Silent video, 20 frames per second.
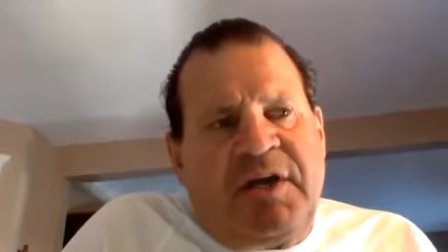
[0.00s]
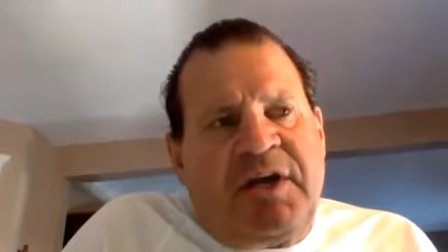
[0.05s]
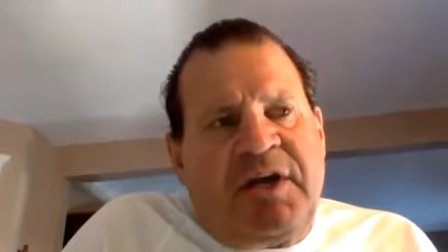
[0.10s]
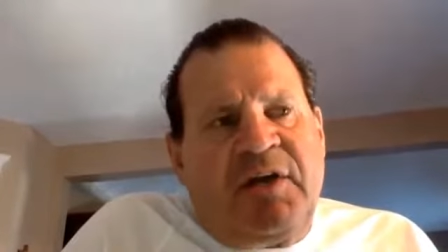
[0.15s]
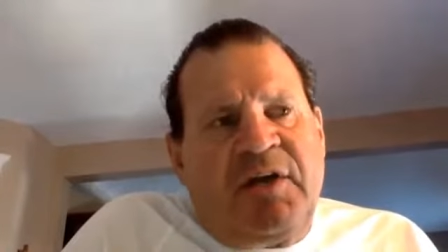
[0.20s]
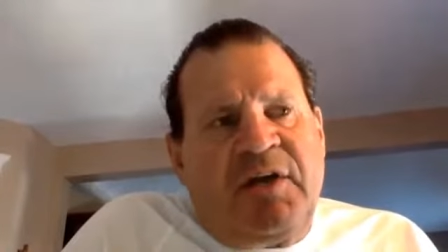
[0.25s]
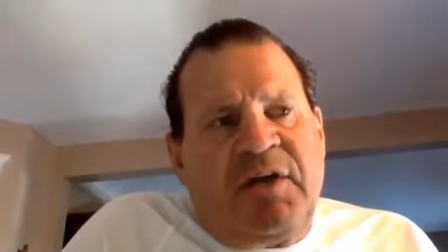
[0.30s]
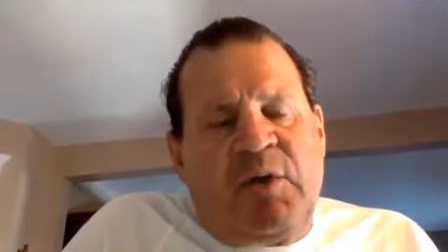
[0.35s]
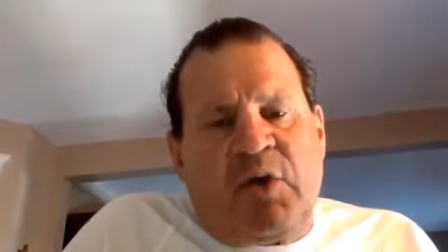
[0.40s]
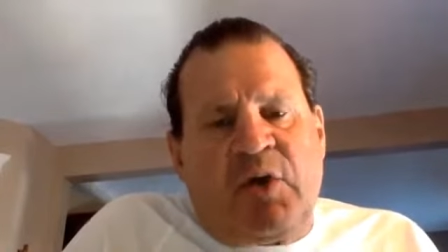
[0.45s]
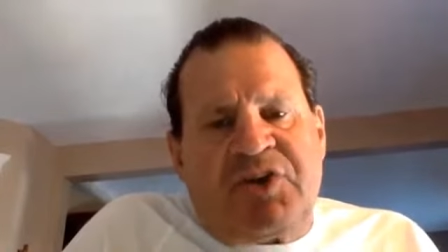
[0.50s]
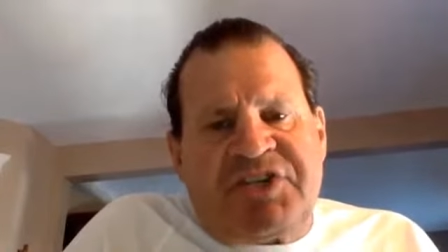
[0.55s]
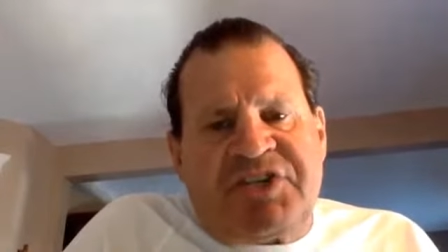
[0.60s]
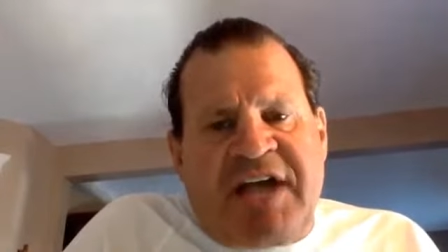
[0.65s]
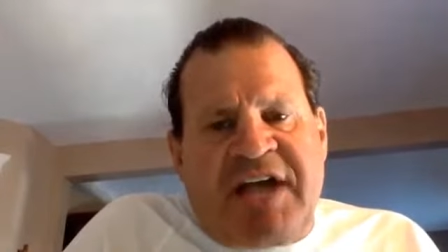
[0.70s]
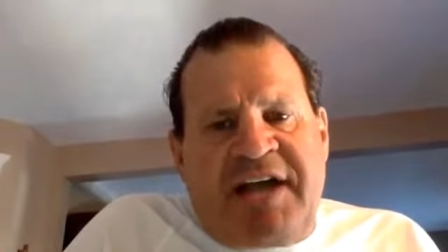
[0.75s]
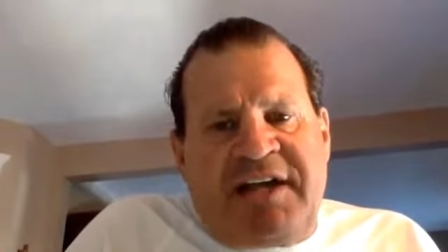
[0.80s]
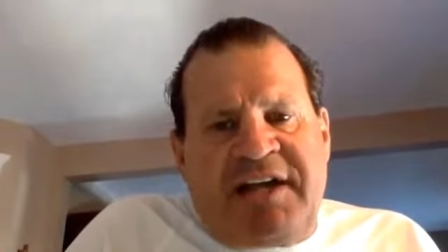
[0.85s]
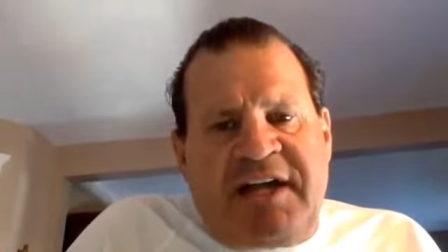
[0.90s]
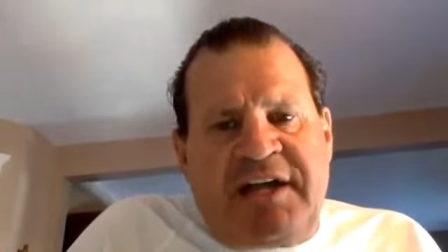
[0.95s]
we weren't
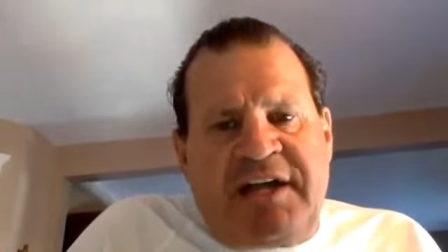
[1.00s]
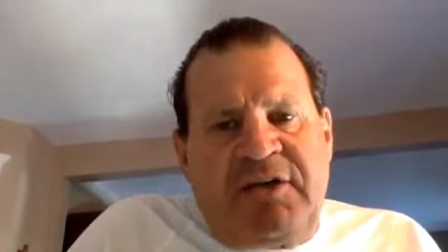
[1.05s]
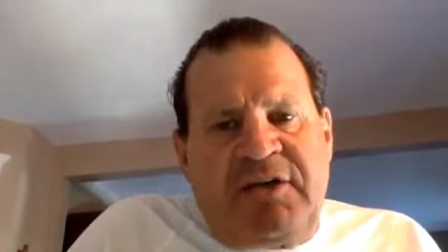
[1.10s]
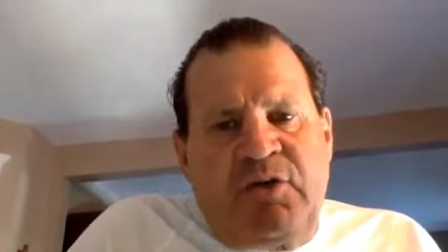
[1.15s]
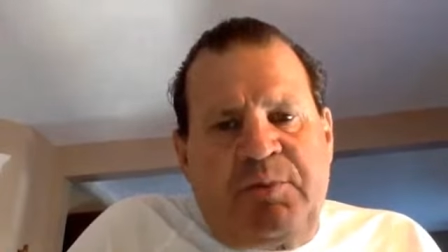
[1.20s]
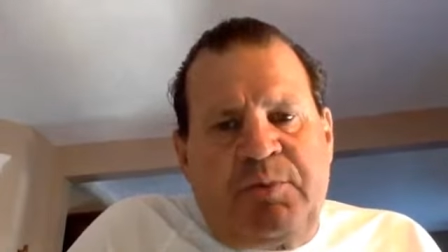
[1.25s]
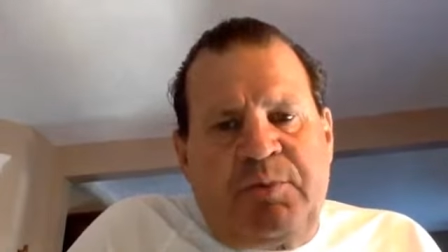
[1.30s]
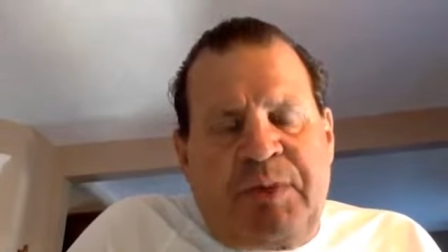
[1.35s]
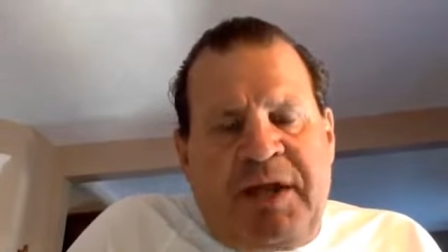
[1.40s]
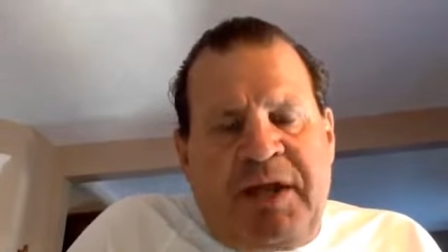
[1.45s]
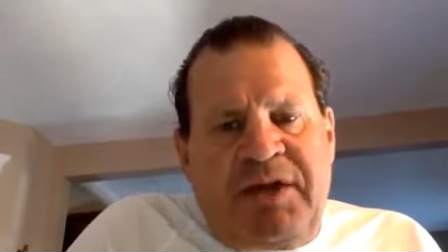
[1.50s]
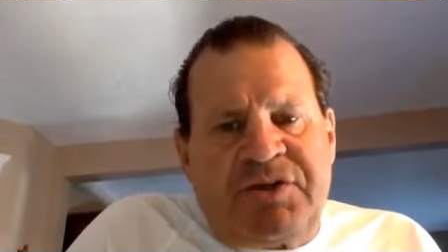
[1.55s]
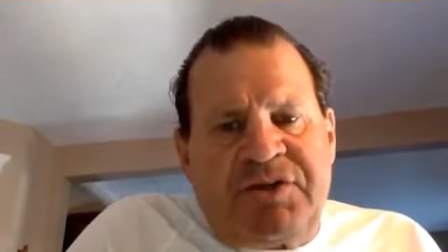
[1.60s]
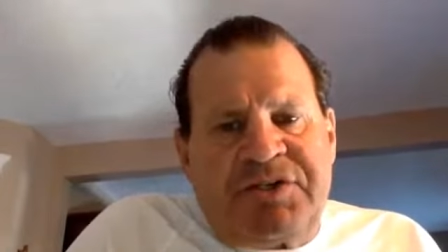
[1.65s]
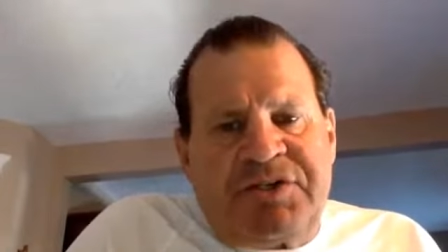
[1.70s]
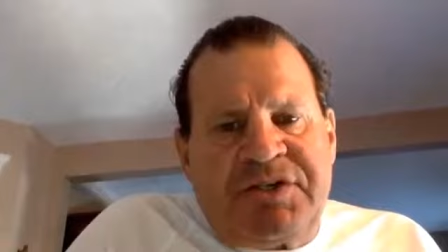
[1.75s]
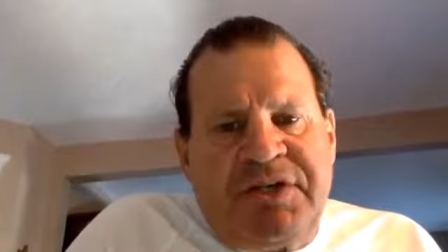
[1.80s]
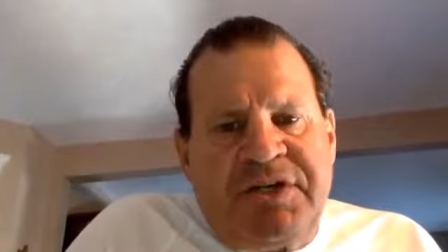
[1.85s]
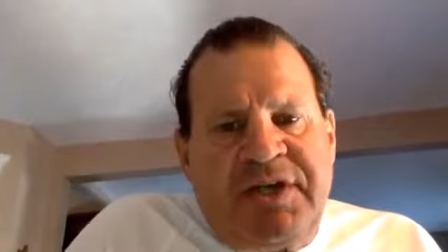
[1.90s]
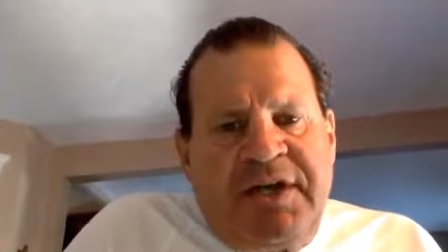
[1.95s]
signing any new
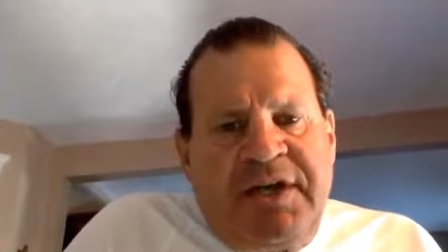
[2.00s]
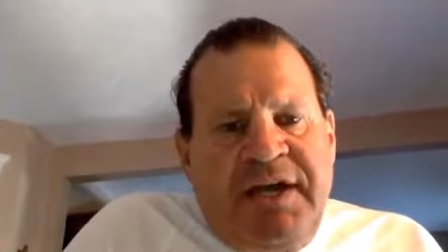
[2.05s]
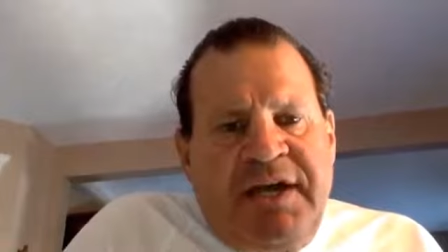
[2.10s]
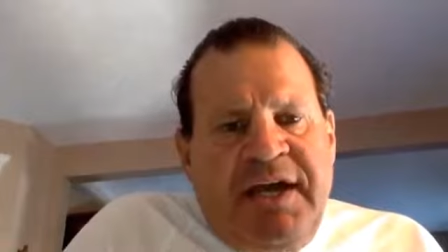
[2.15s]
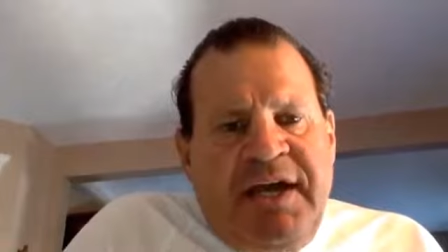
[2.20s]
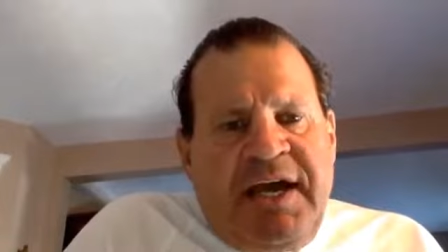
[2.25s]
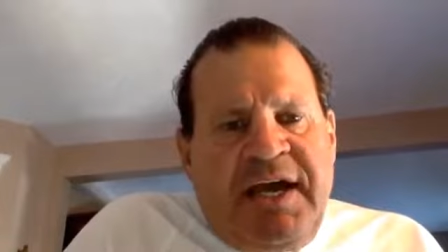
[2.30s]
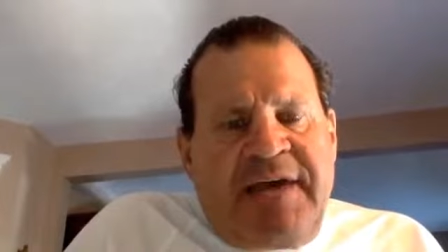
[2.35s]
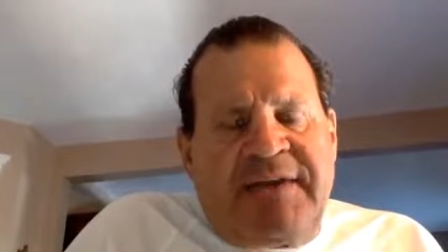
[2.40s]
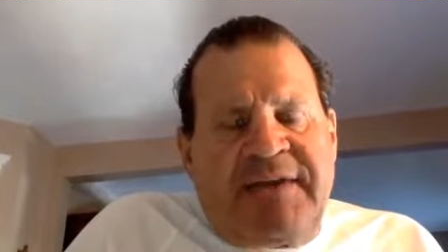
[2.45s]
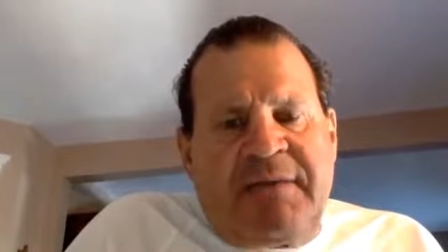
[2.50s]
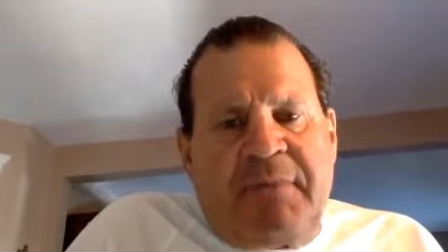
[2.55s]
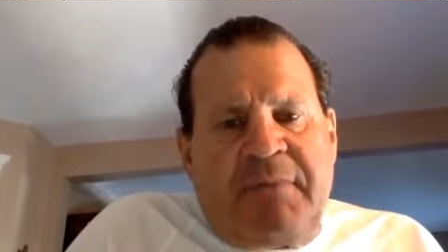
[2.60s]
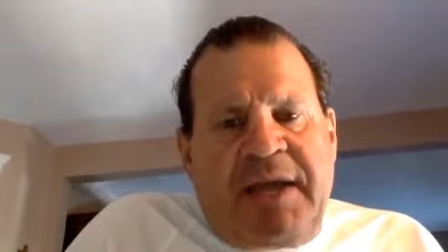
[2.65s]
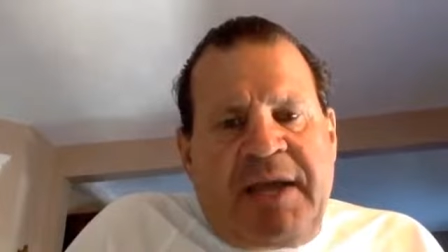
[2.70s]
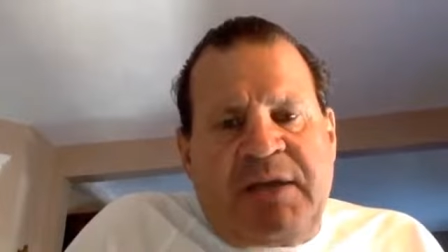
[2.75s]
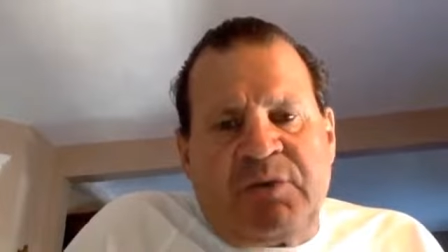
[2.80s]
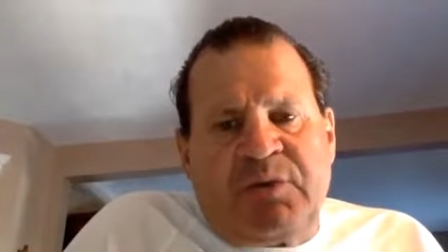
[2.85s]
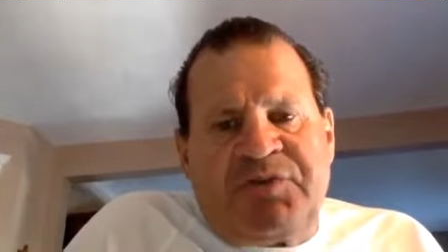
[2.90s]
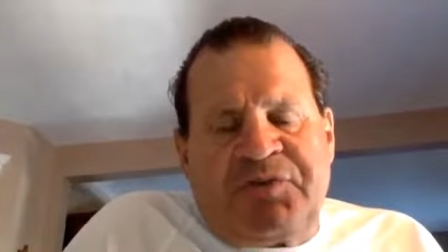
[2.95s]
players and that
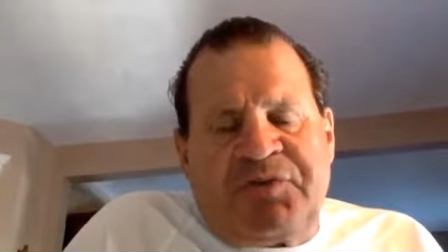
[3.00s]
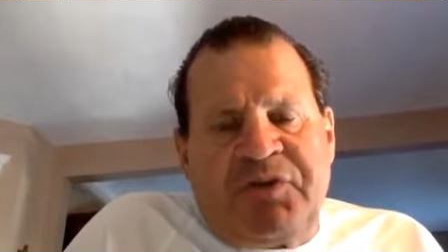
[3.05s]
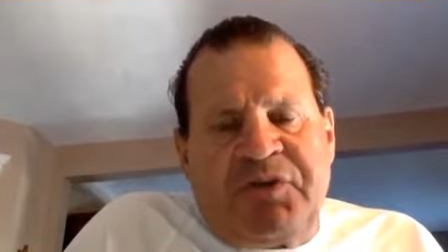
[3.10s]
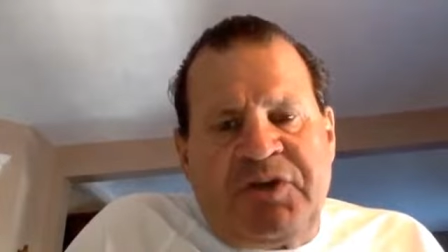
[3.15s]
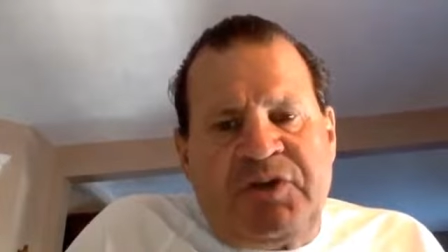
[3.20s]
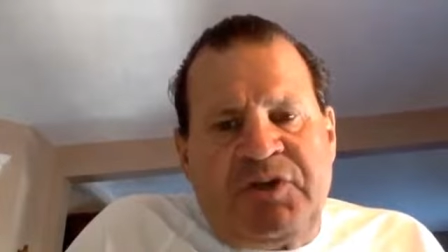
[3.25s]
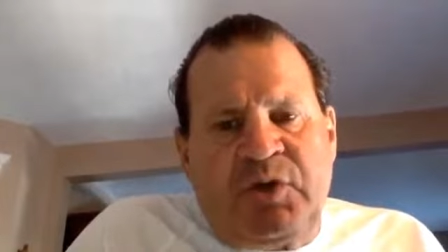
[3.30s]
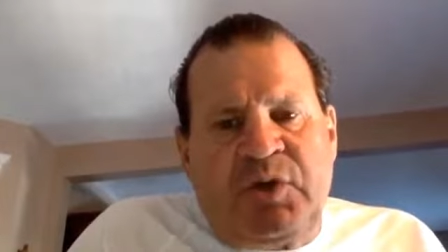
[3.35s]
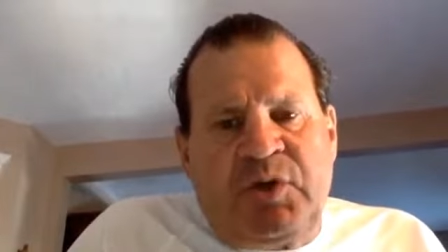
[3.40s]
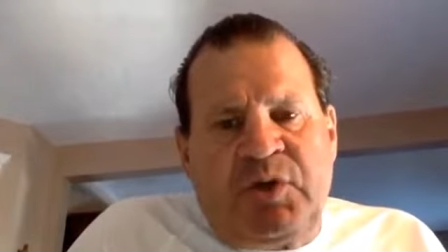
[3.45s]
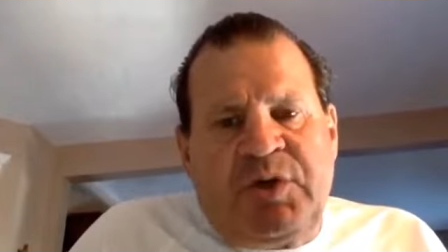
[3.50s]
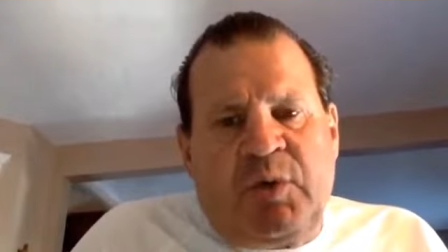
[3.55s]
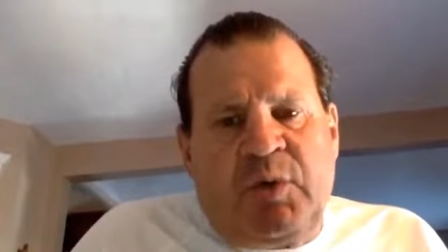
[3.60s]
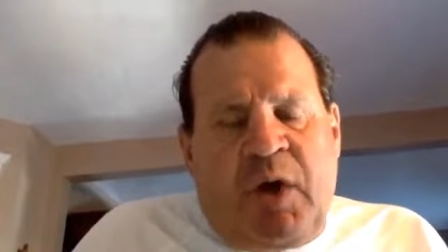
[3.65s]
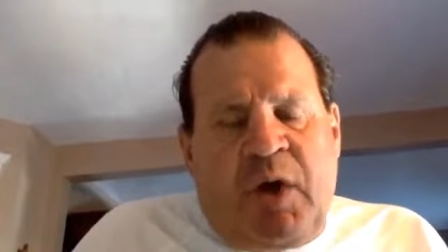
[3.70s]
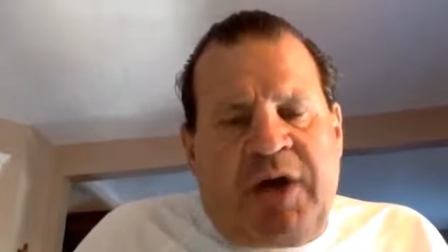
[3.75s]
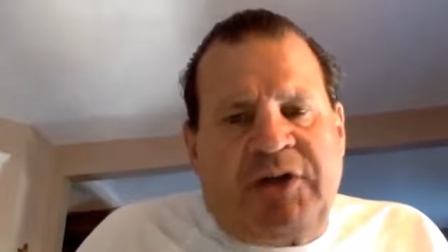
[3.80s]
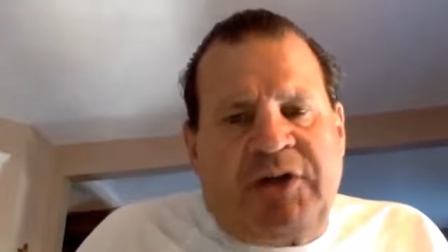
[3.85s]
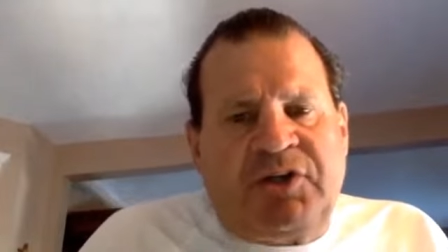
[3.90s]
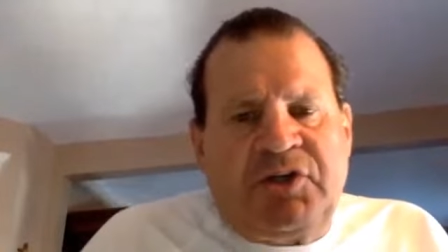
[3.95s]
Mike was free to do what he
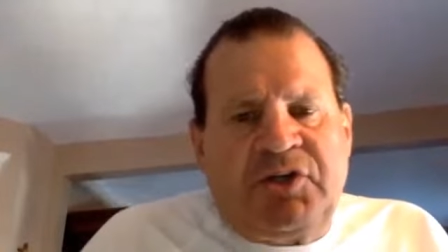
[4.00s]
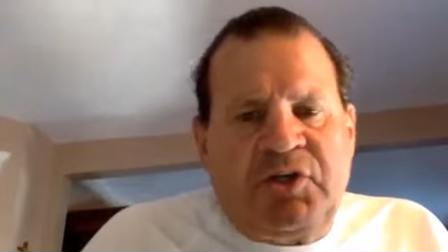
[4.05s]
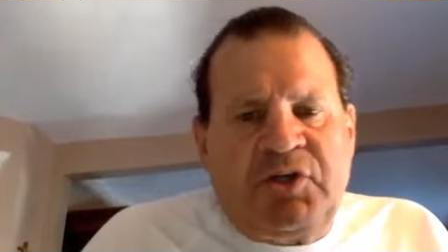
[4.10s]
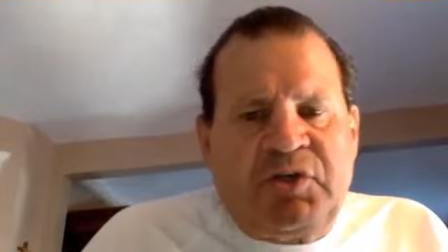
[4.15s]
wanted to do.